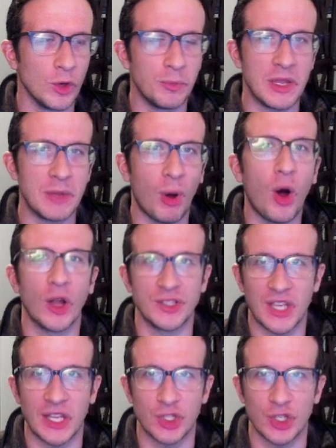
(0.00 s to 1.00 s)
would be
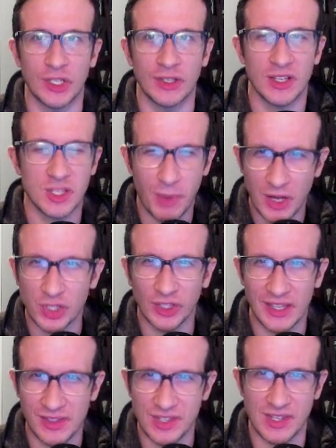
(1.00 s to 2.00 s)
pawn tension,
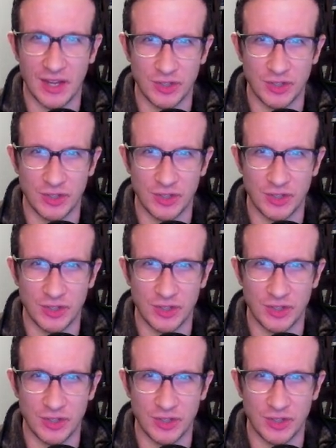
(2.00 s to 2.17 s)
especially in the